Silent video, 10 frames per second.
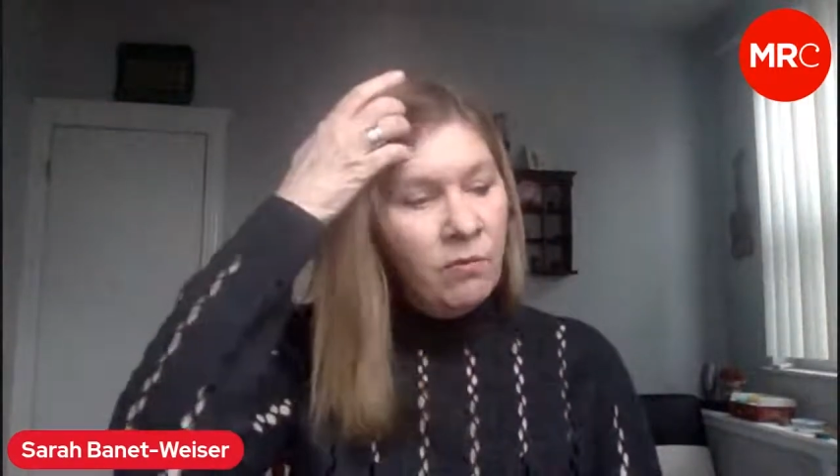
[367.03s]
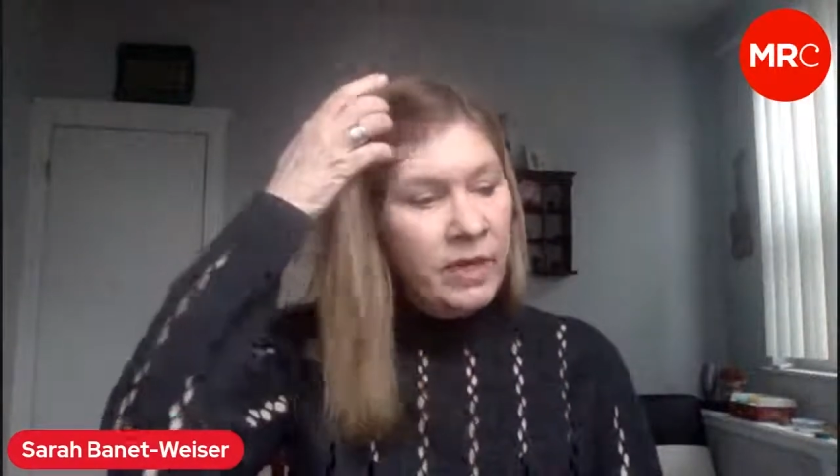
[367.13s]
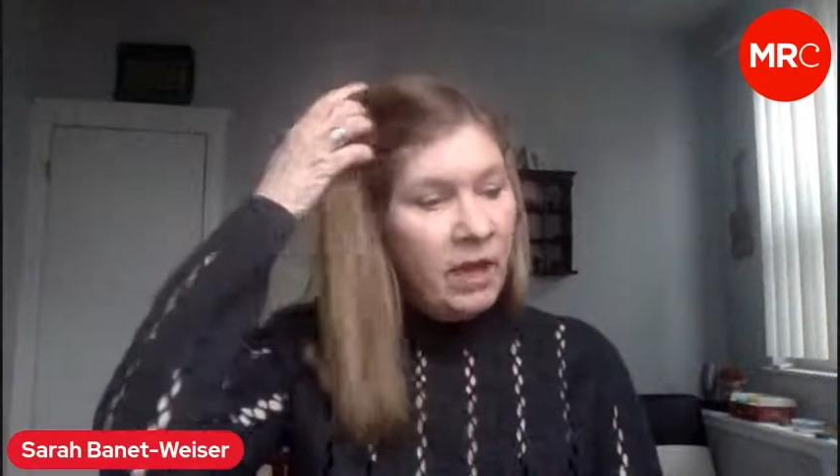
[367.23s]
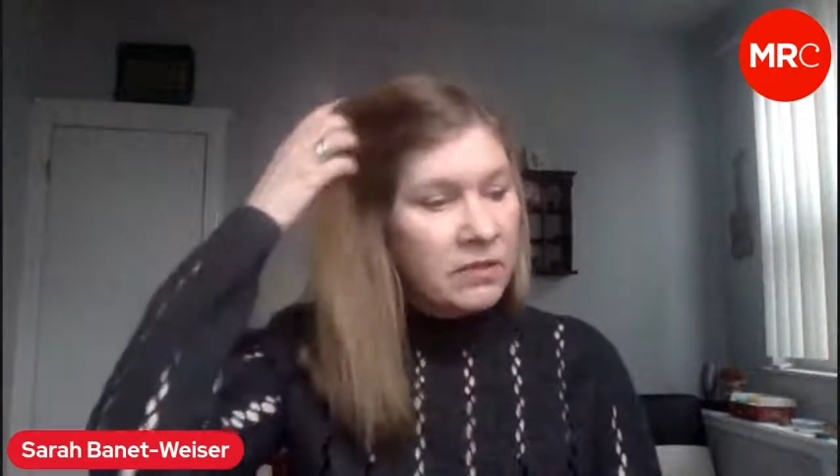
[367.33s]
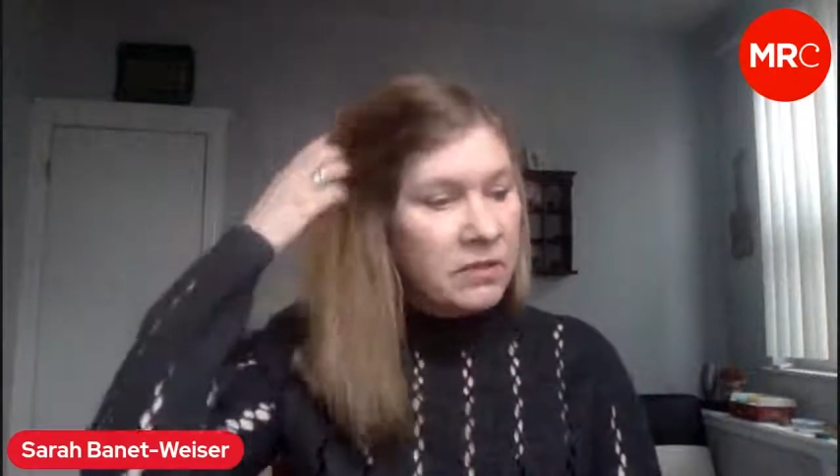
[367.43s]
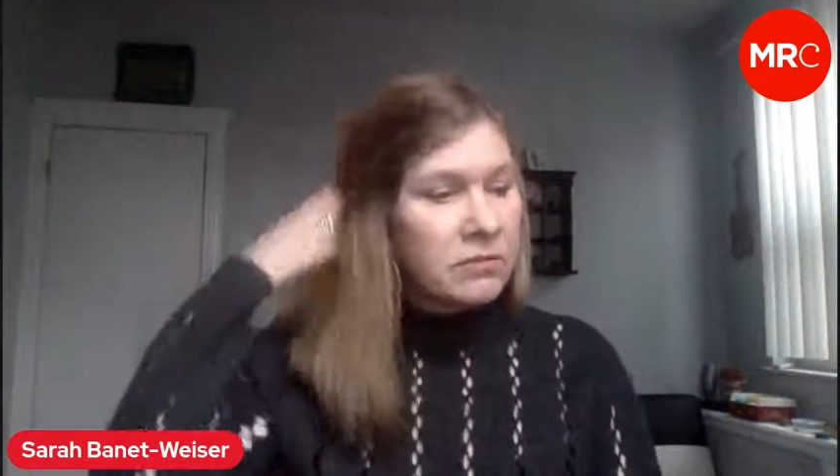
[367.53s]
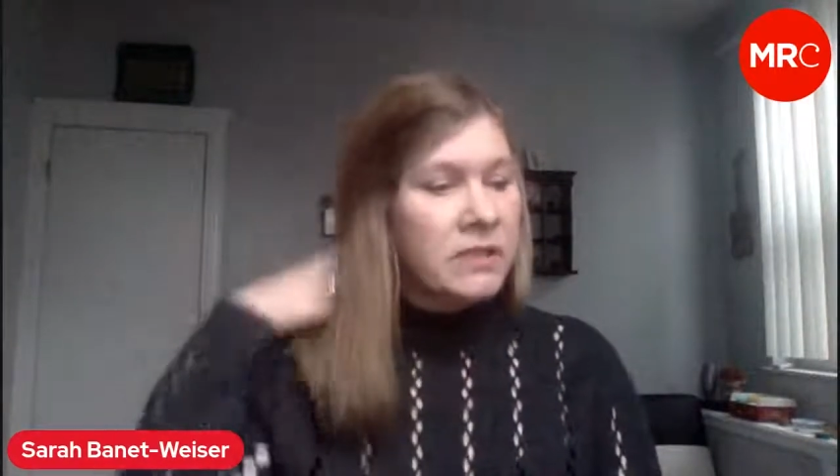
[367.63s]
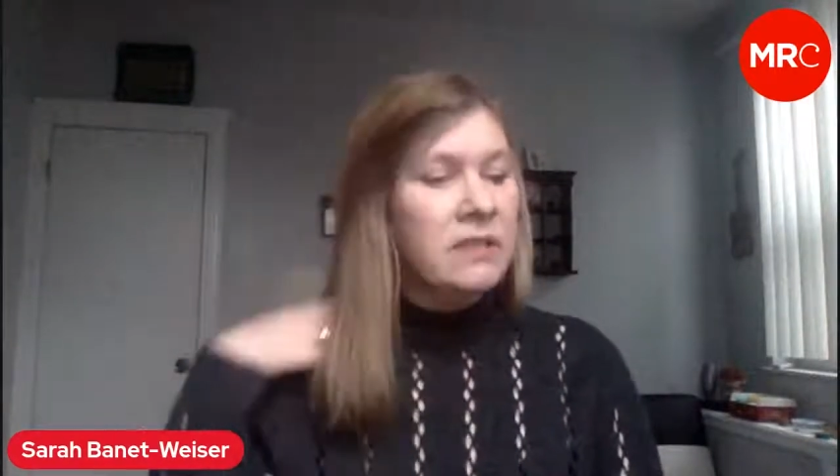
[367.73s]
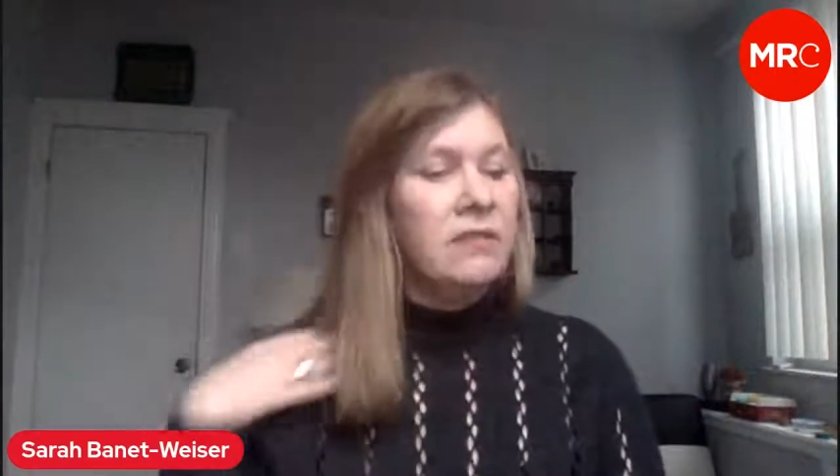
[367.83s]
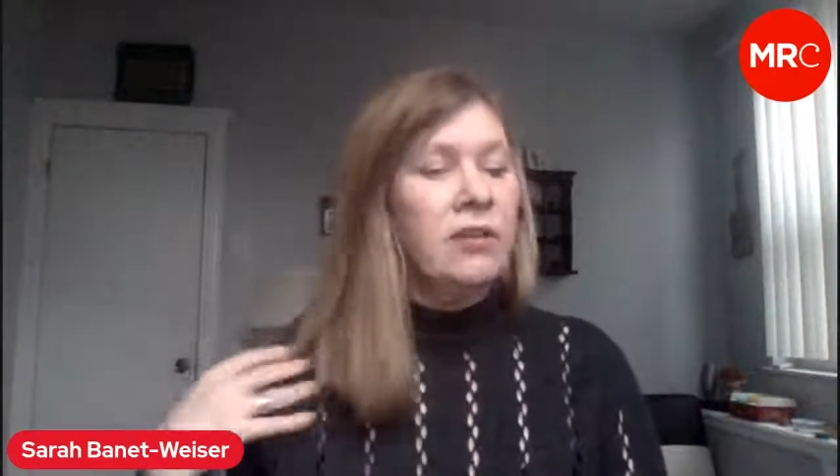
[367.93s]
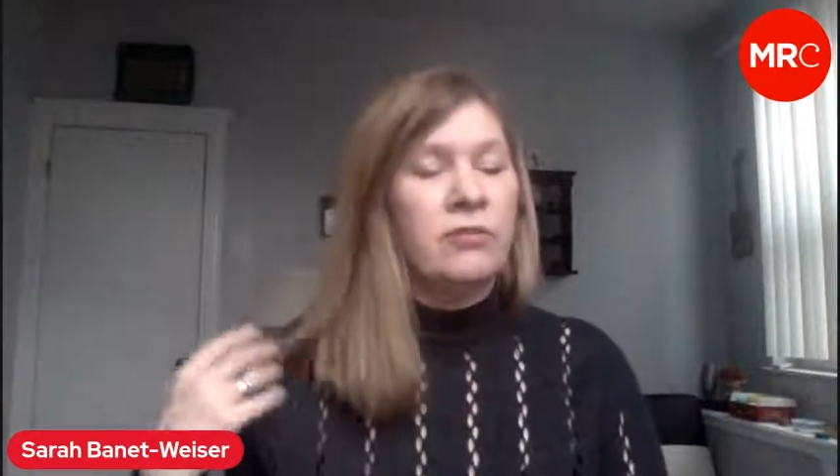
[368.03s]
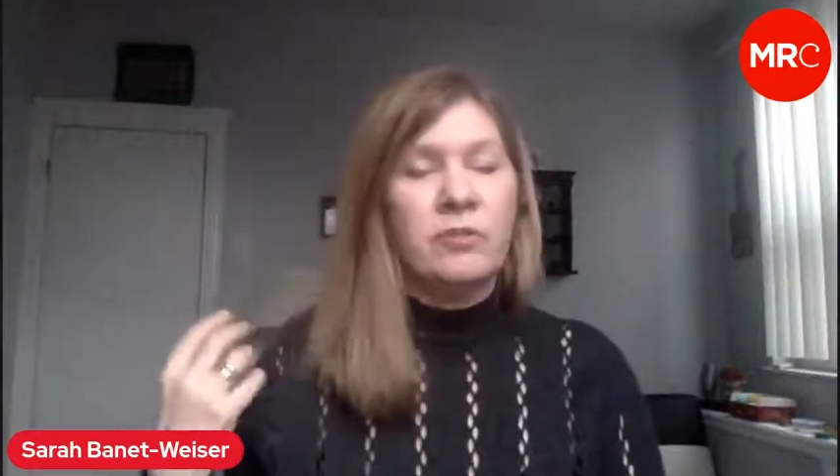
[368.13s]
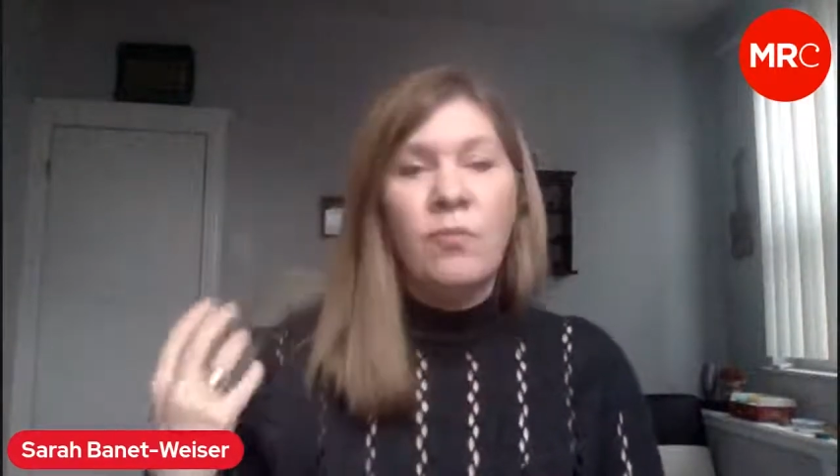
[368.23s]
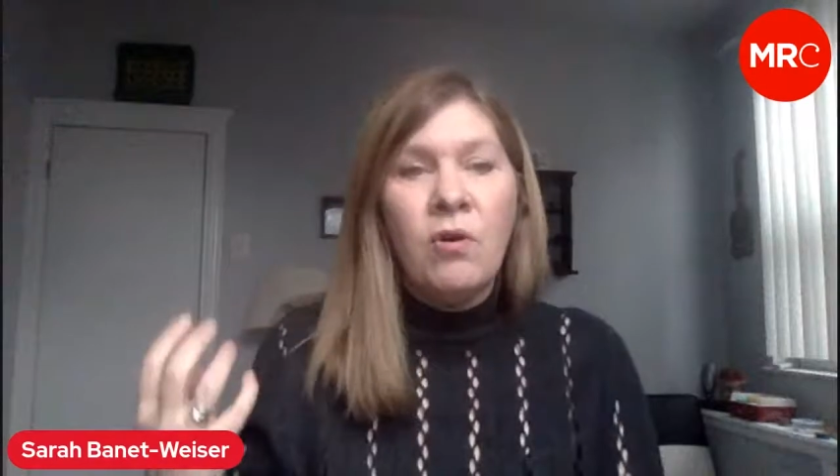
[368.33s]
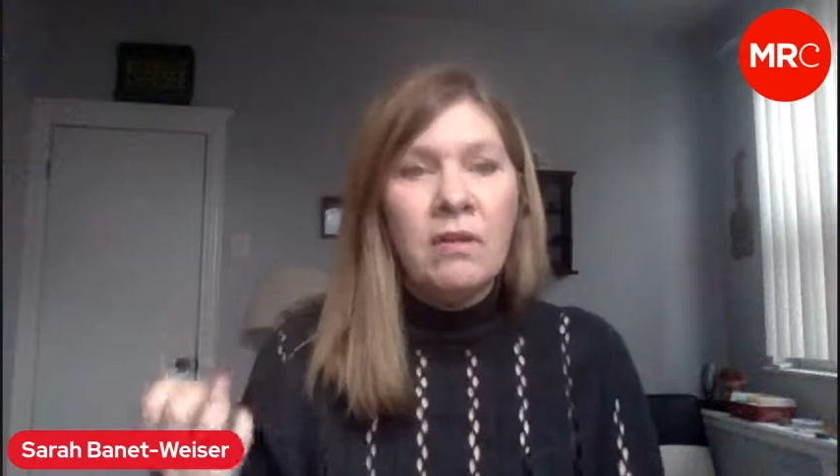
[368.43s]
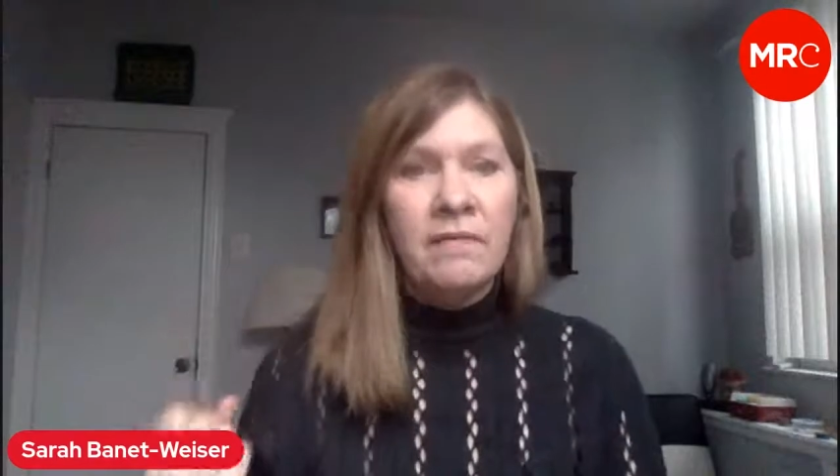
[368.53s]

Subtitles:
we also see there's more